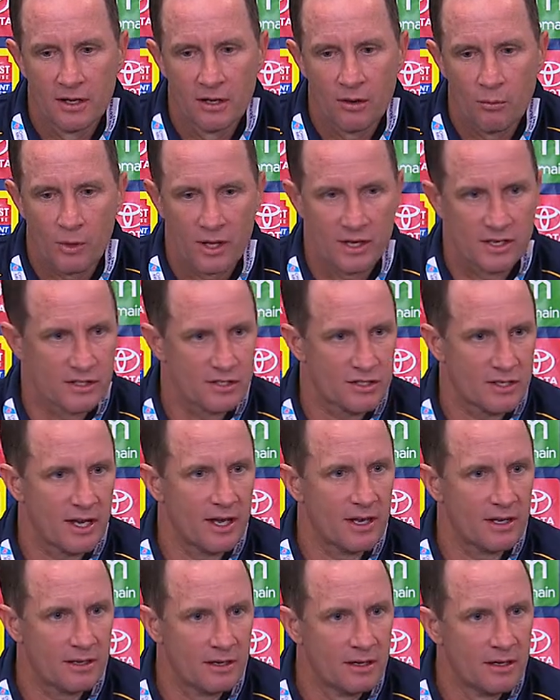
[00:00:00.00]
we
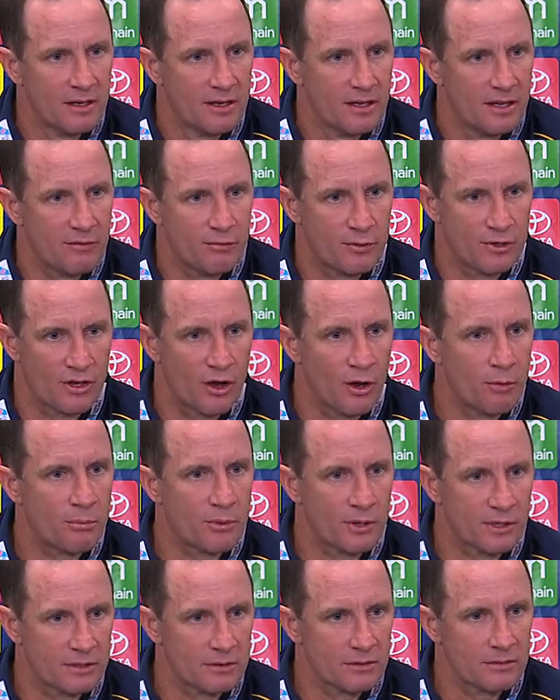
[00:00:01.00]
understand if we don't
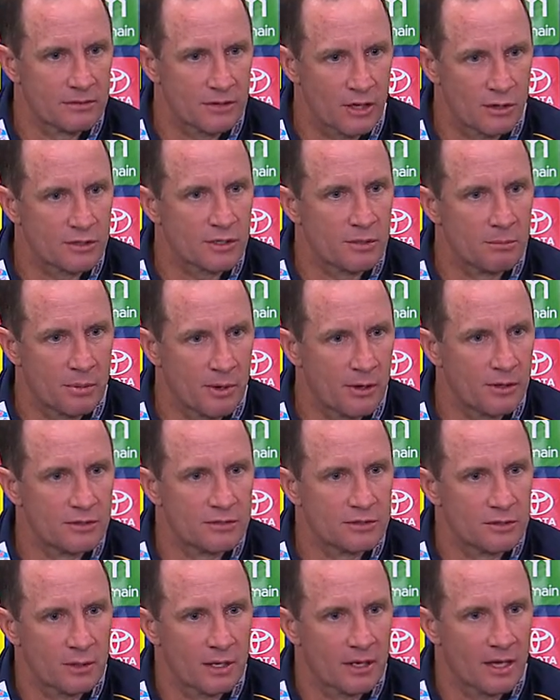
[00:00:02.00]
bring those components
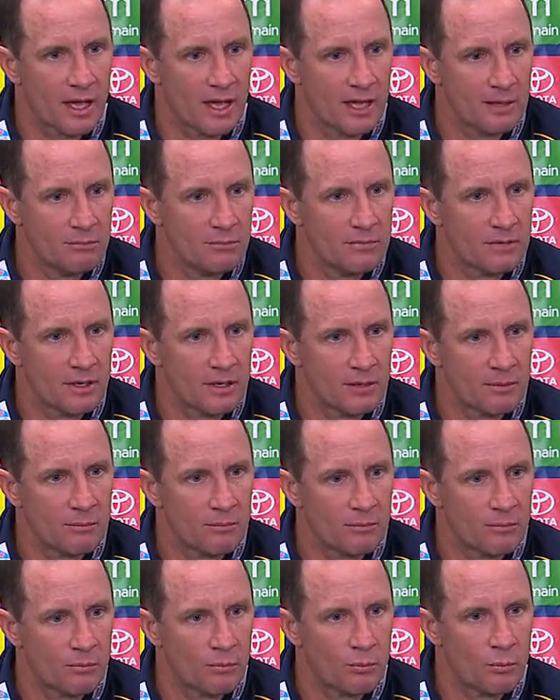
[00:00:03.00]
to our game,
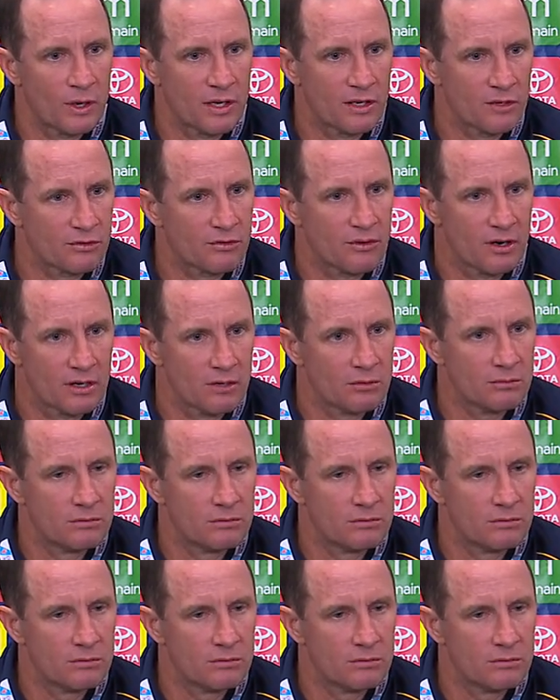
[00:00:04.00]
we're going to struggle.